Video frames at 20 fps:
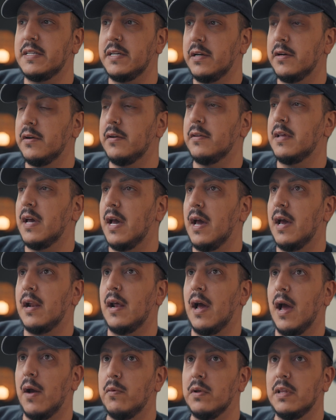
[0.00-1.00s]
here that
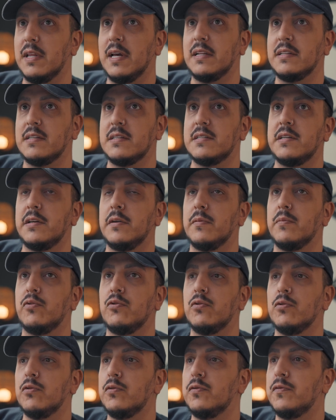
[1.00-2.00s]
I would like to see
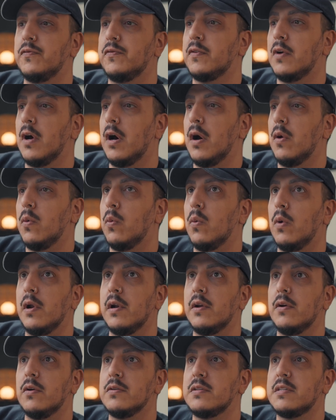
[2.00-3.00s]
improved. Uh, one
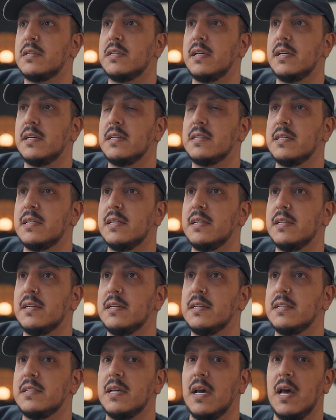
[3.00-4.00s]
of those things
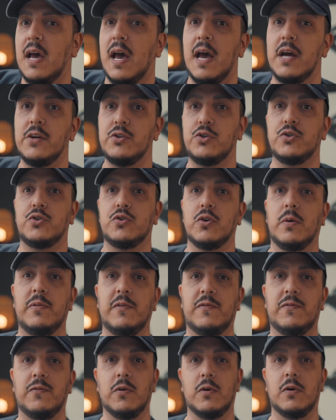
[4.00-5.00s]
is, as you saw
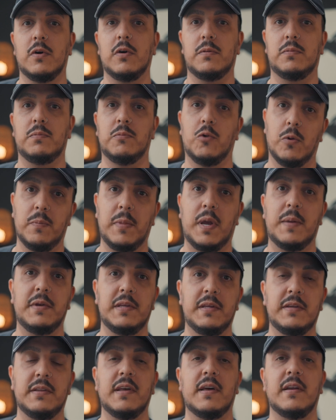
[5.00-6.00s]
before, or maybe
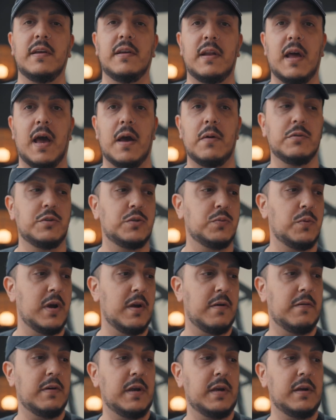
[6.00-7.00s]
you didn't, I was
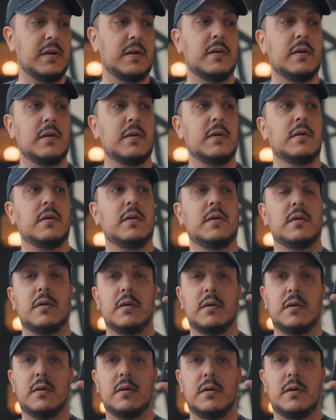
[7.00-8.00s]
wearing
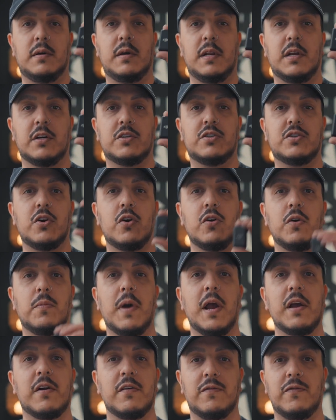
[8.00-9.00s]
an external
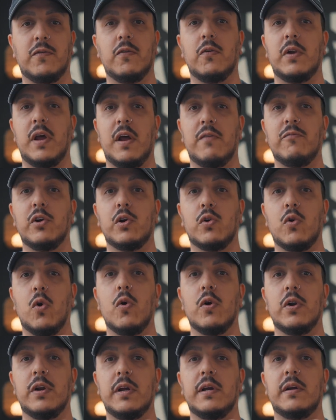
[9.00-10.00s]
microphone and
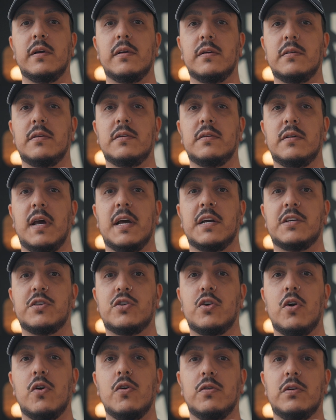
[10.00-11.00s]
recording
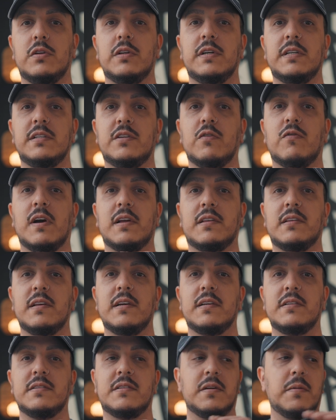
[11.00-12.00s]
externally directly
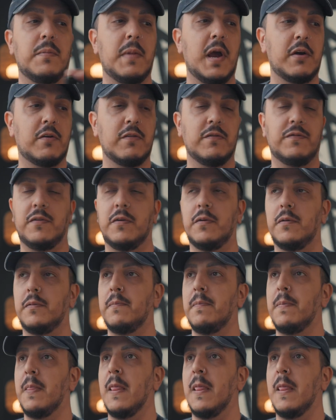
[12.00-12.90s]
into the microphone.